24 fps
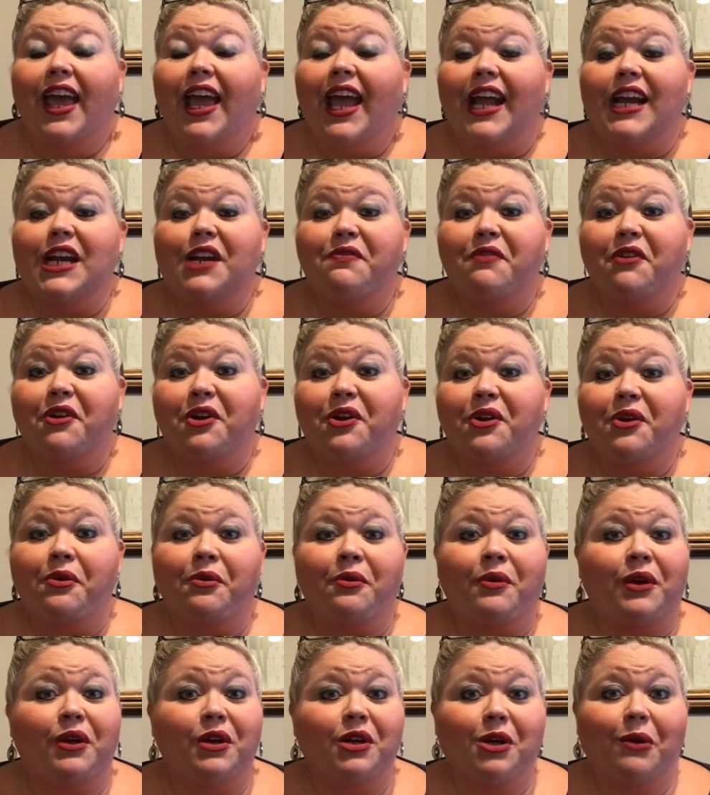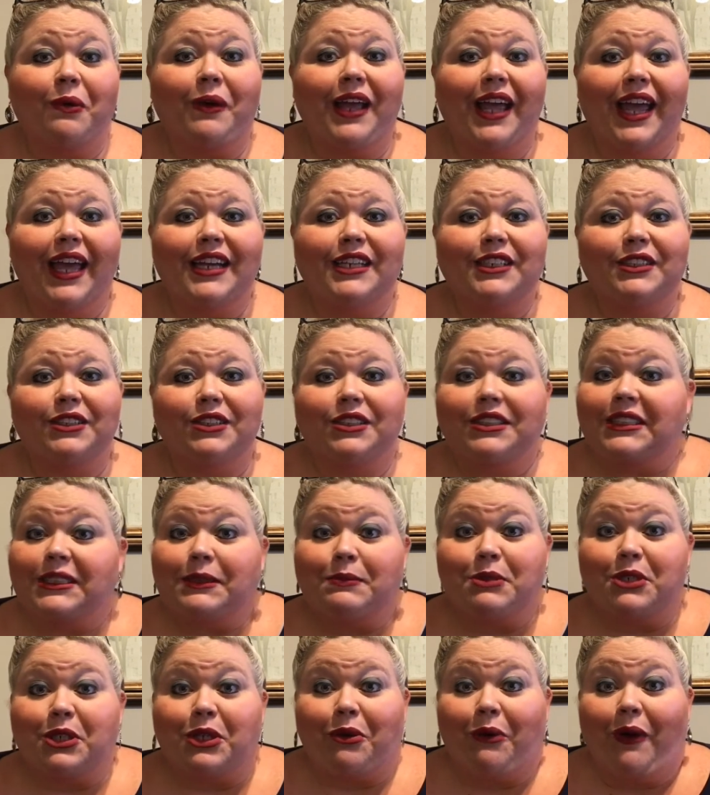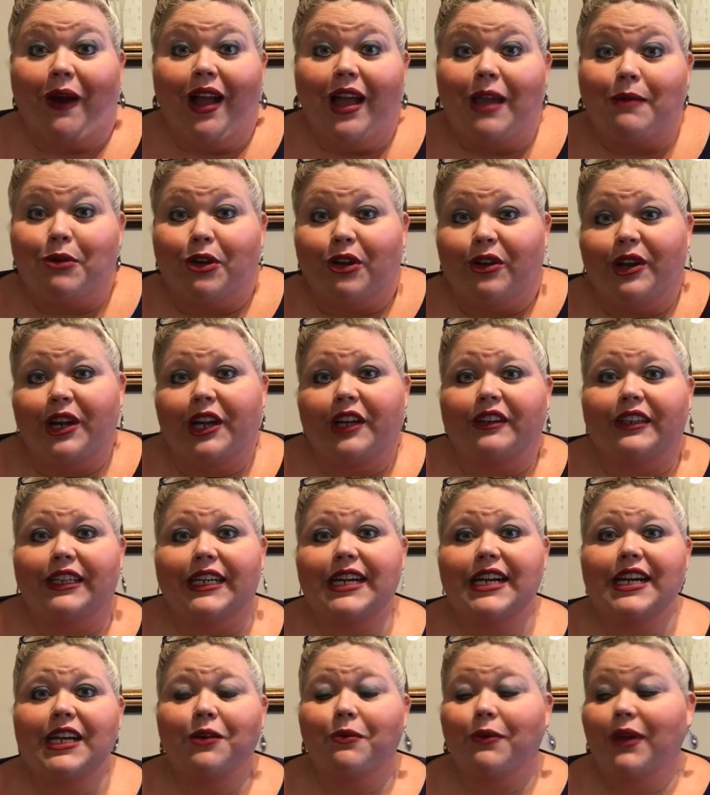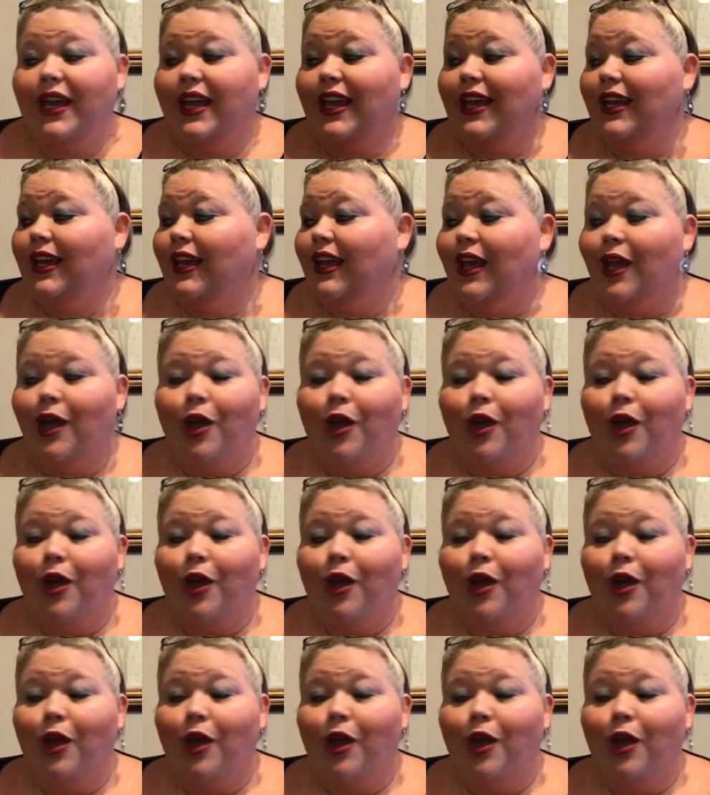And if you're new, go ahead and subscribe. You're here anyway.